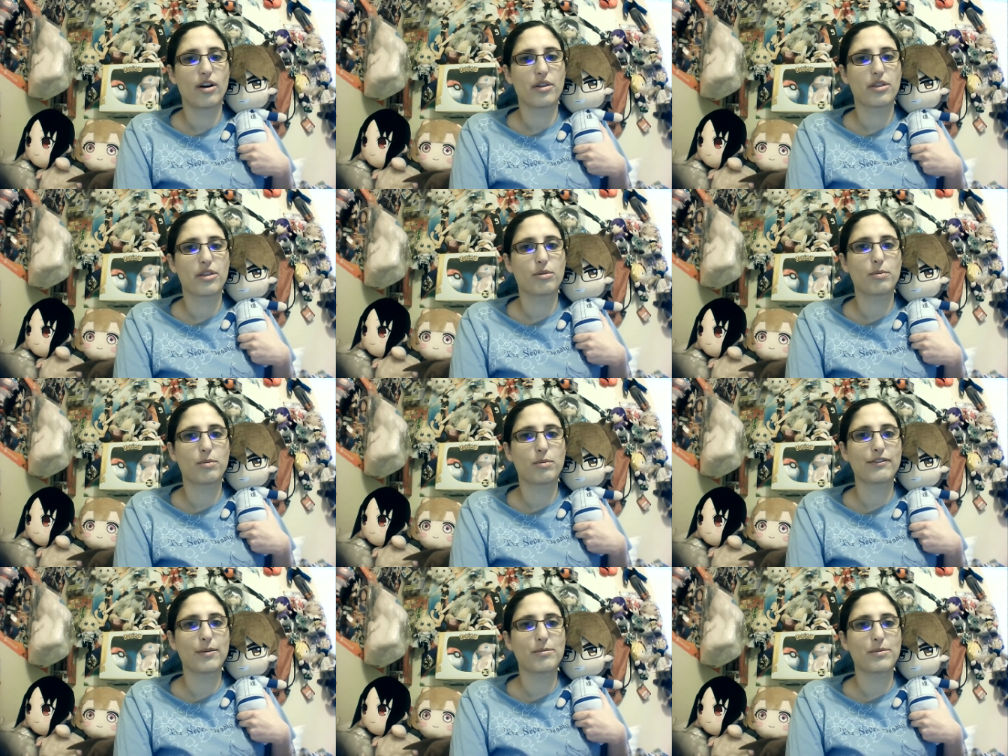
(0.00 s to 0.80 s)
The
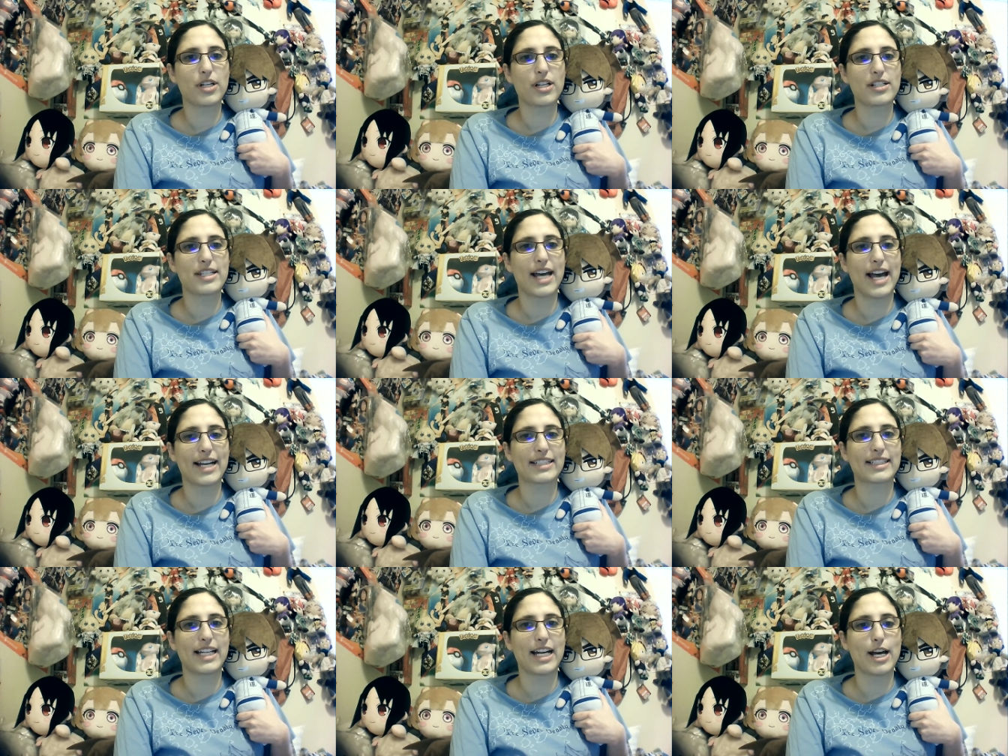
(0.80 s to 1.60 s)
runner from third
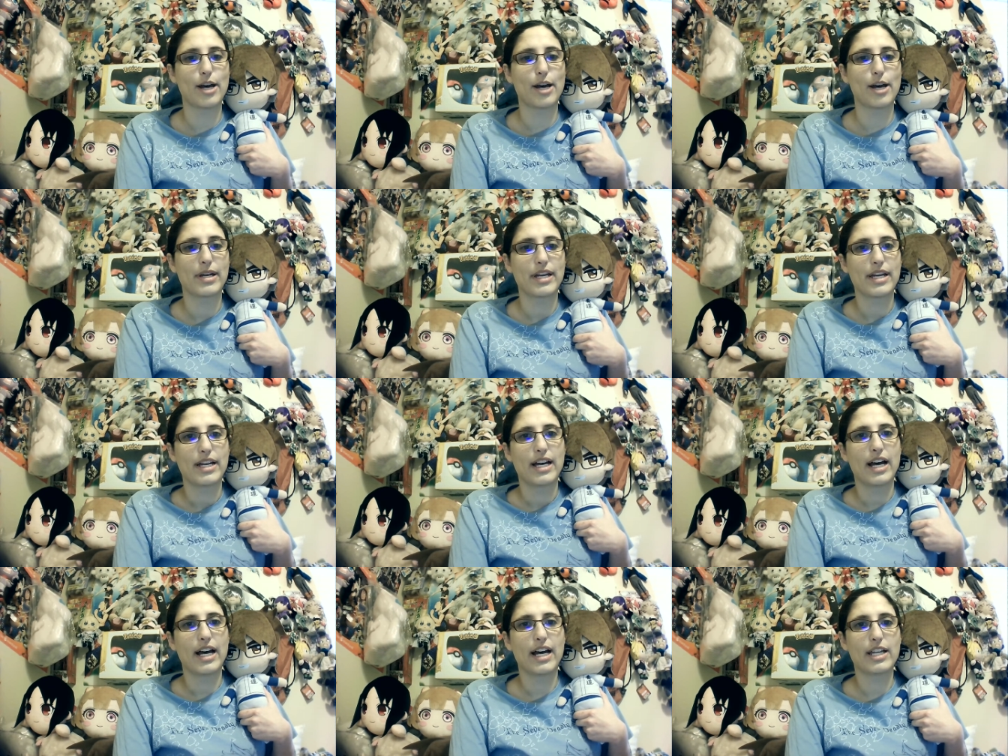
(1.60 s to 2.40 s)
tags out.
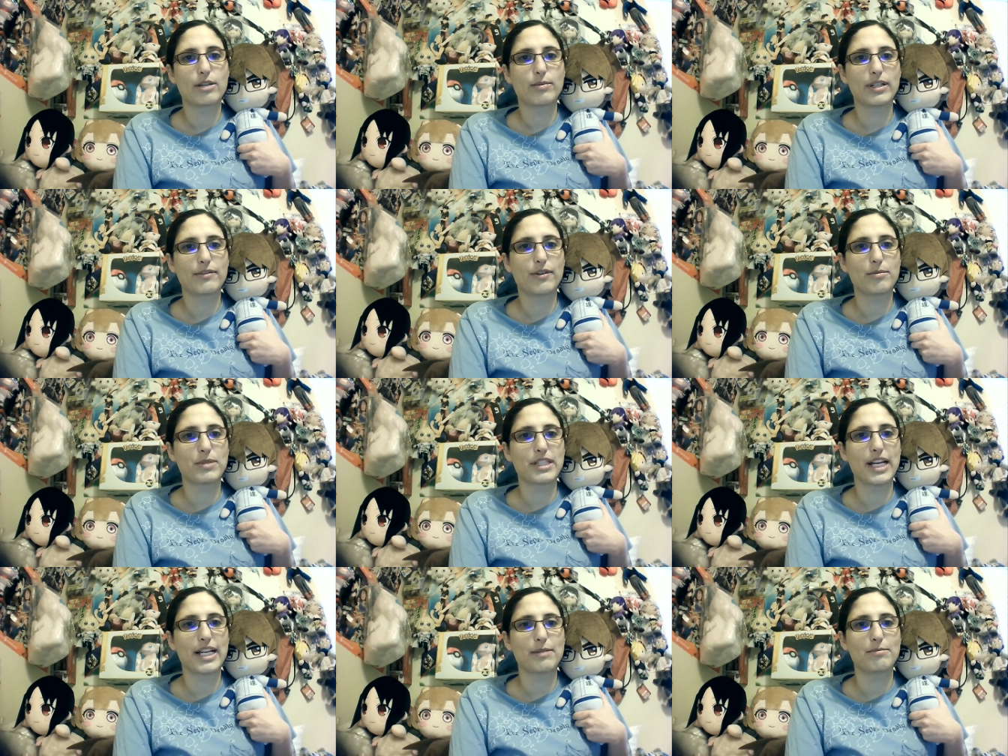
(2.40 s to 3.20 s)
Uh, the runner from
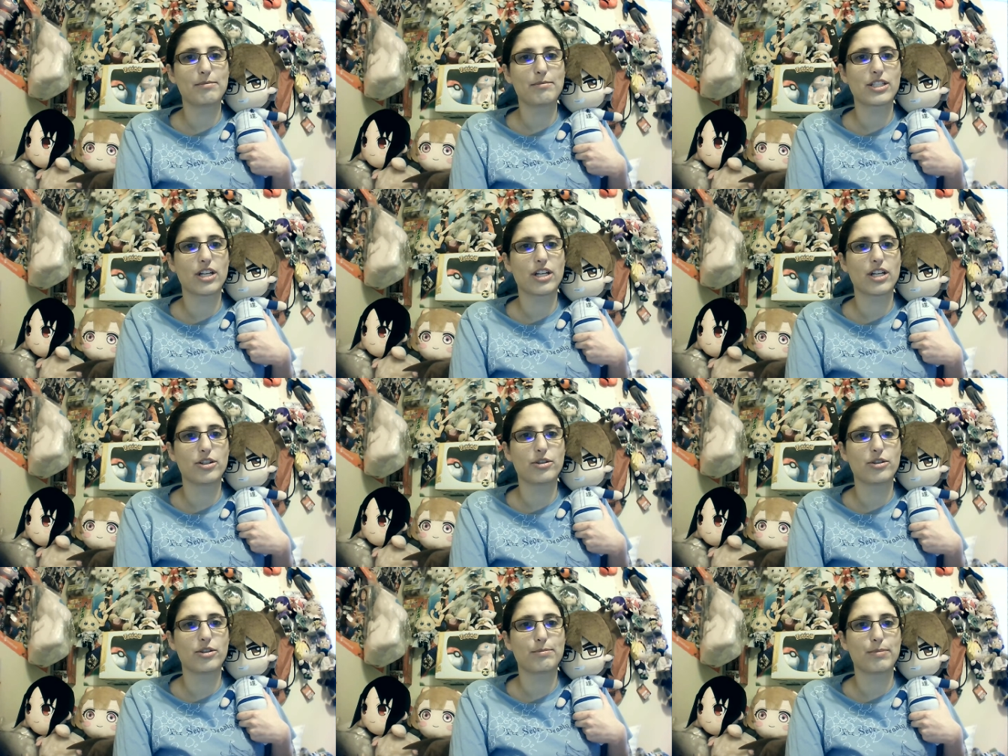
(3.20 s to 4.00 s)
second,
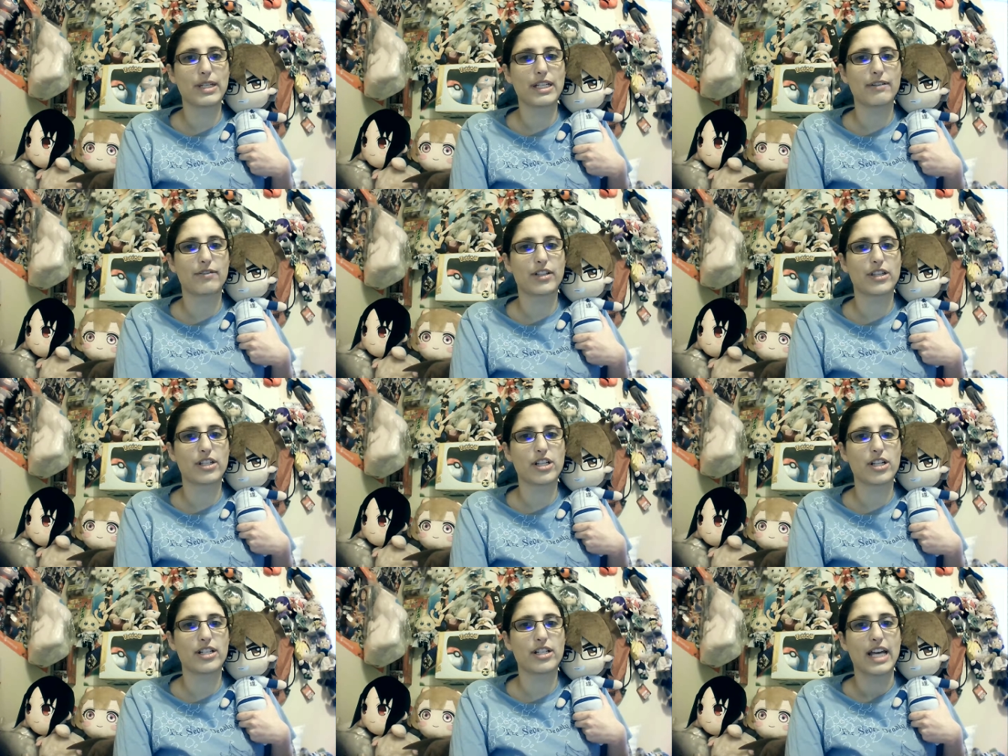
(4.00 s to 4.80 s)
Maezono, is speeding for
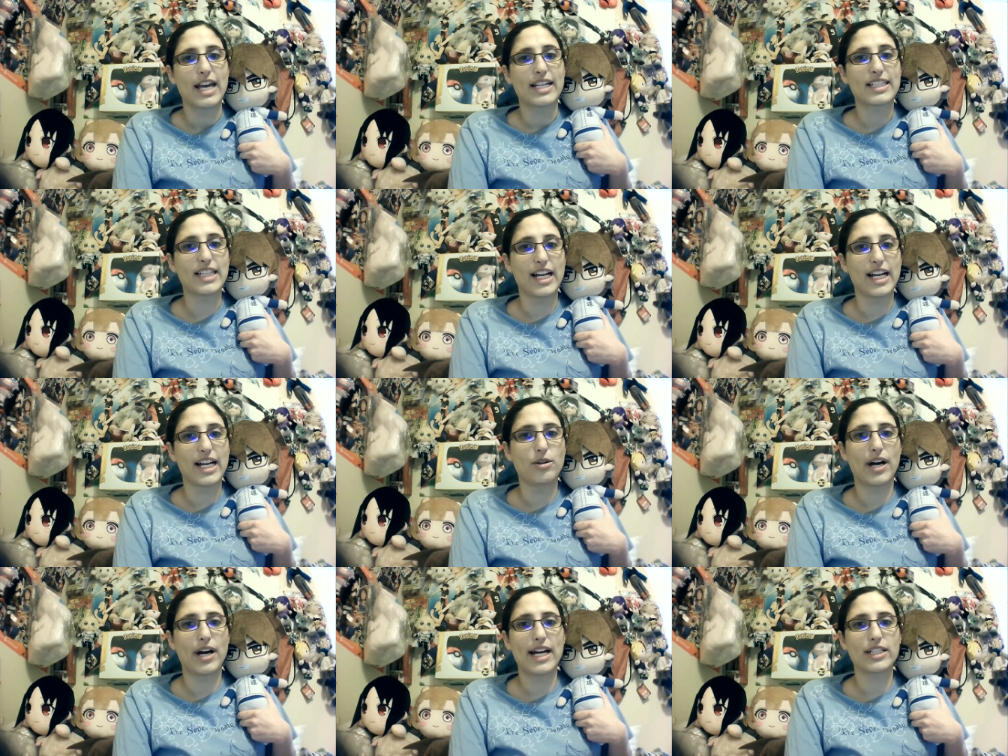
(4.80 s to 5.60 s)
third. Saito
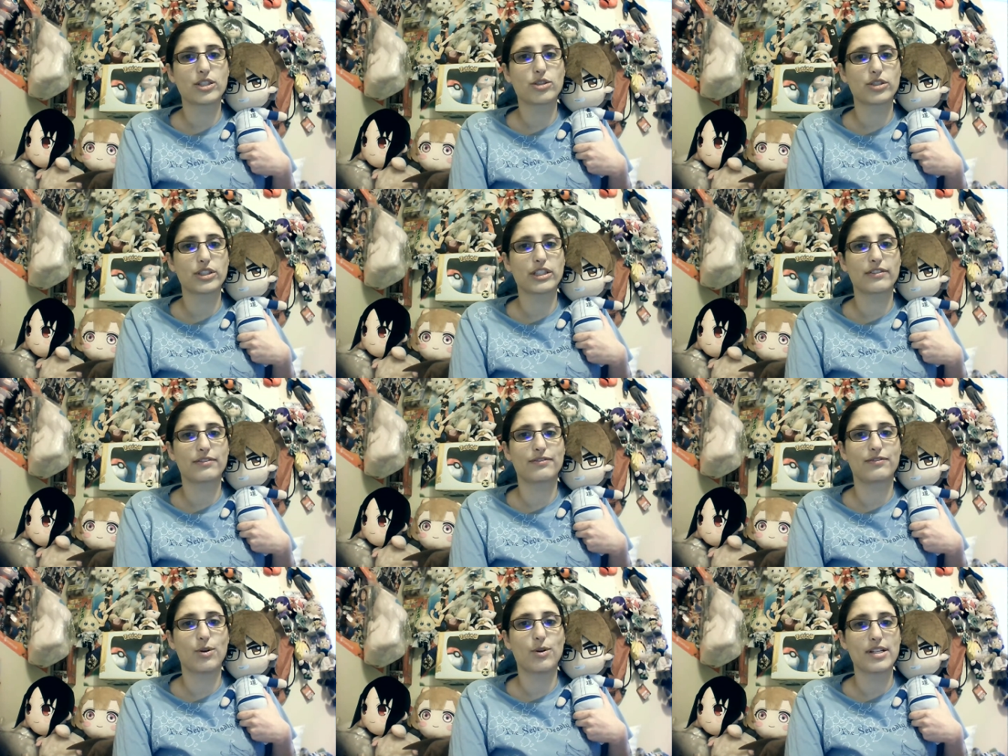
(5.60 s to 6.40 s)
High scores their
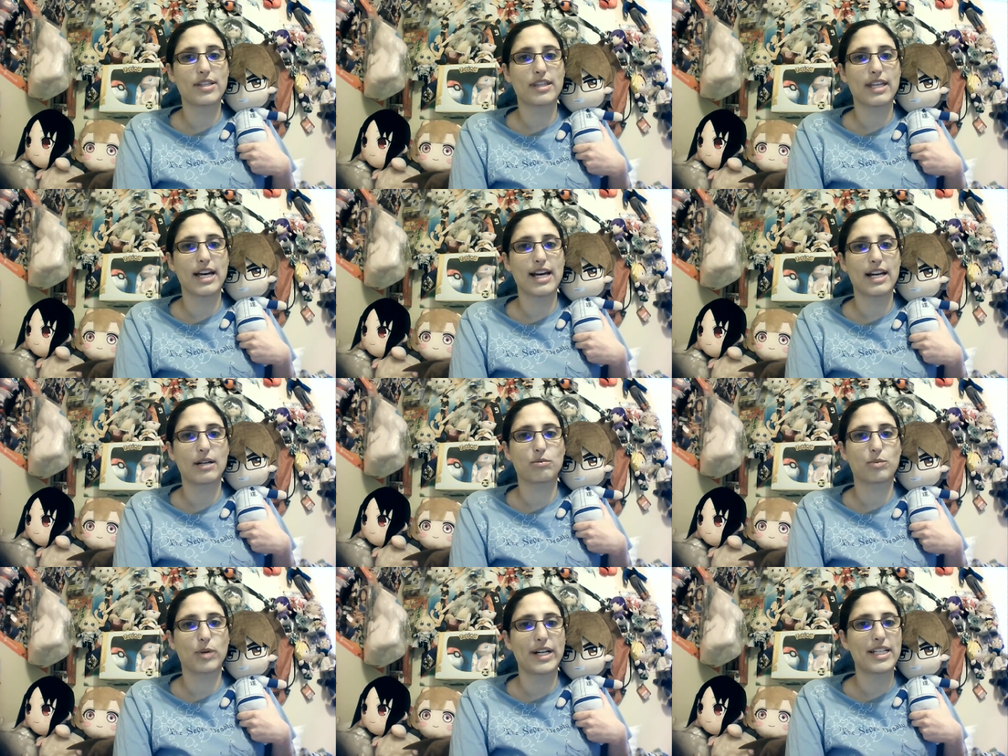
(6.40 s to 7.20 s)
fourth uh,
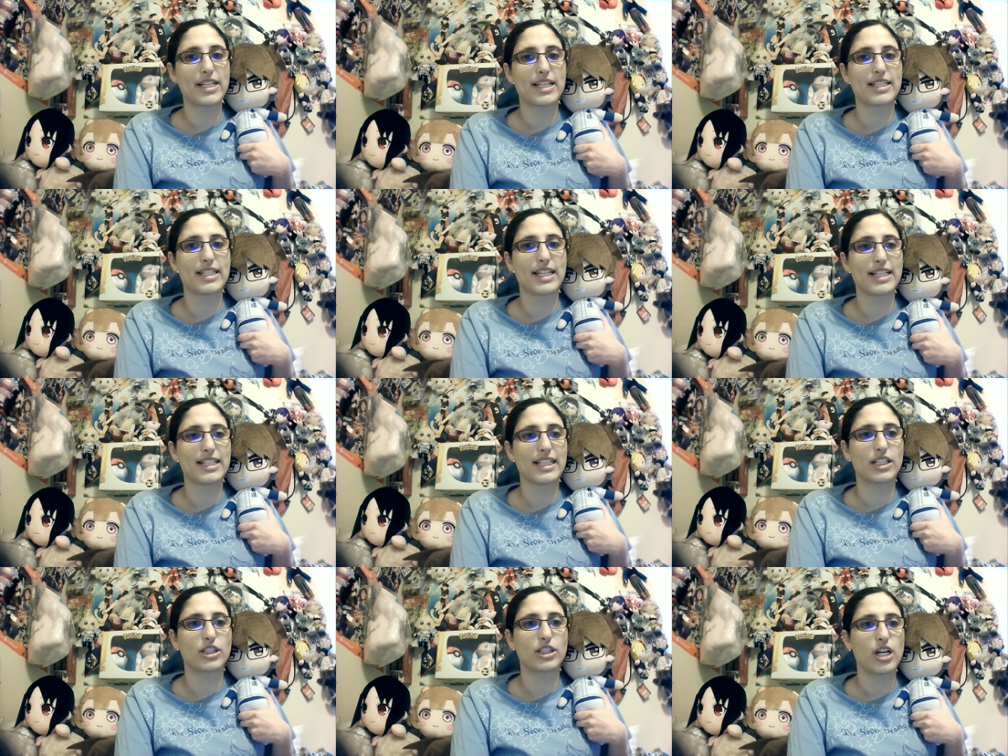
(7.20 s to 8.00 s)
run in this
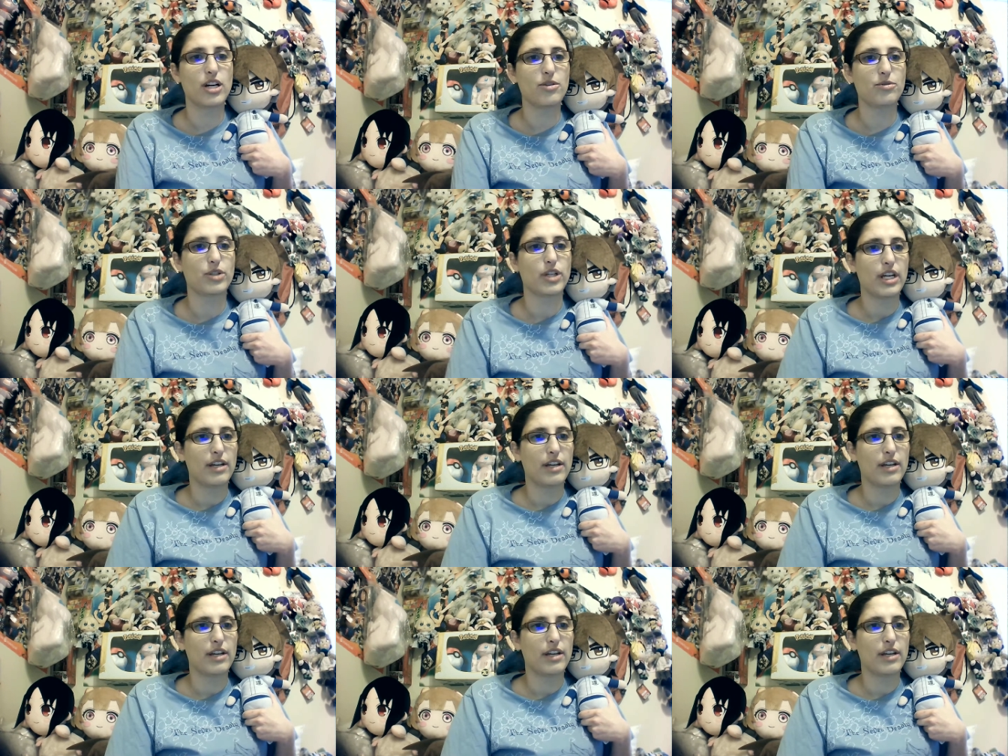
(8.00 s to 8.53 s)
inning alone.